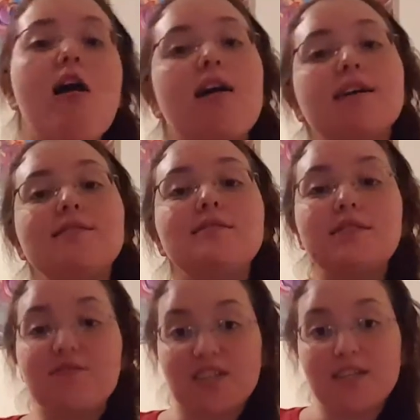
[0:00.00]
on
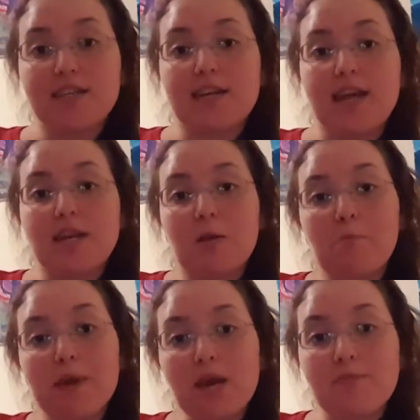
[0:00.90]
different Canadian
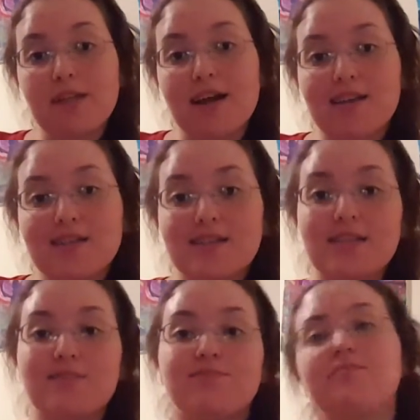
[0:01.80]
pickup
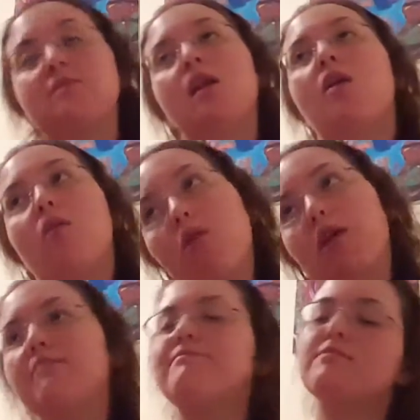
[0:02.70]
lines.
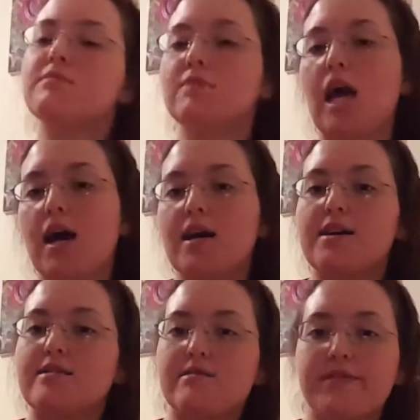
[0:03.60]
Or,
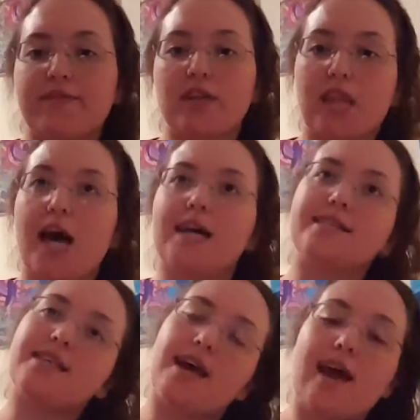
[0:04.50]
different
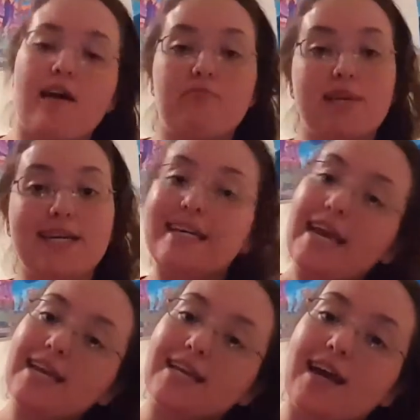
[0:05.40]
lines that have been
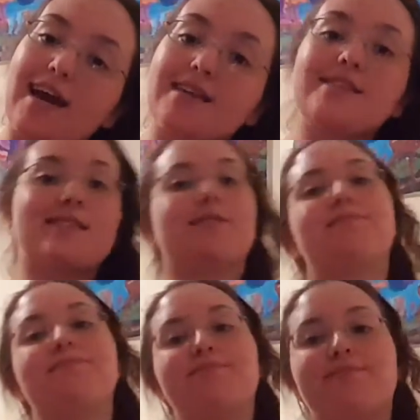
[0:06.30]
Canadianized.
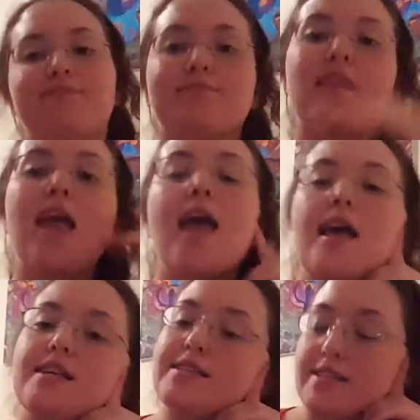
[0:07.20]

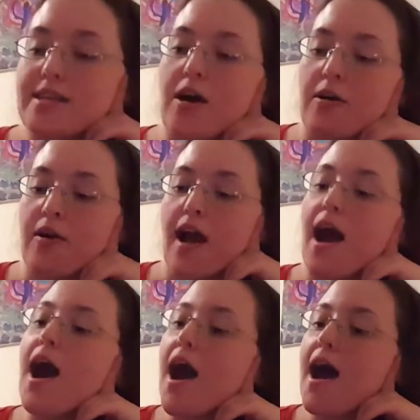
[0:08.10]
So,
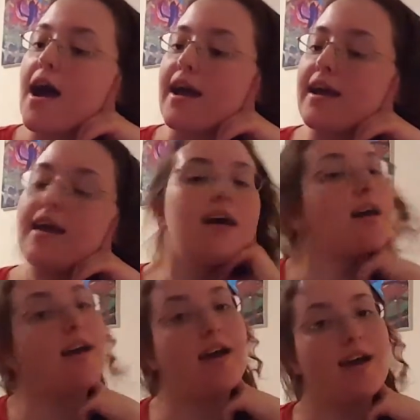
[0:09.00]
I
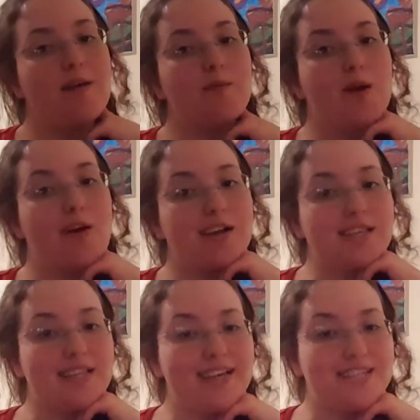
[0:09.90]
am going
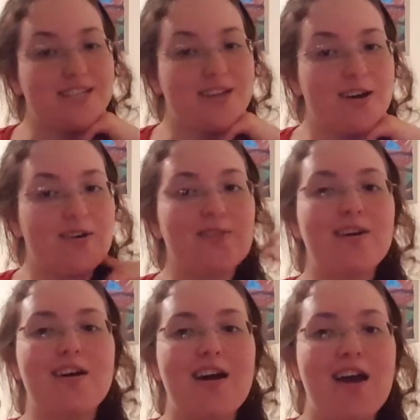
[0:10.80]
to let you know
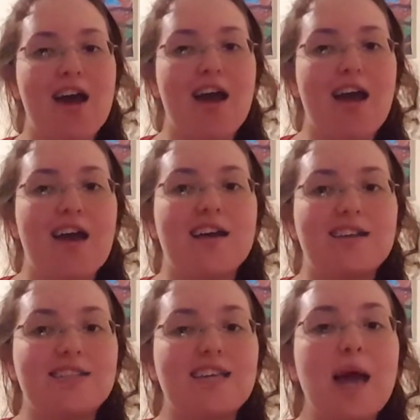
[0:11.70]

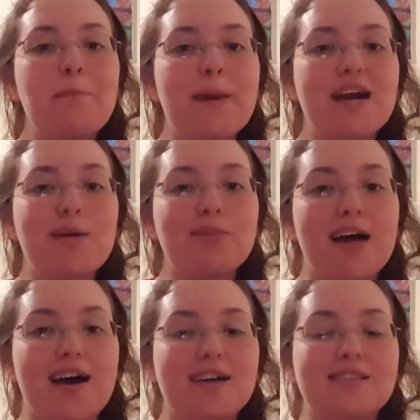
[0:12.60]
10 pickup
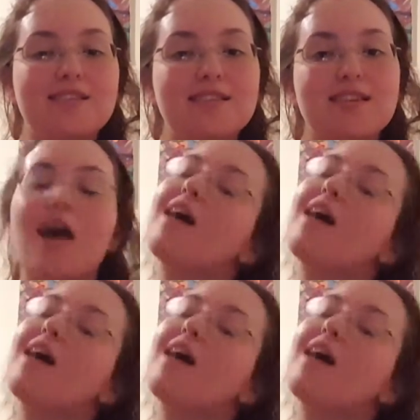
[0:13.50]
lines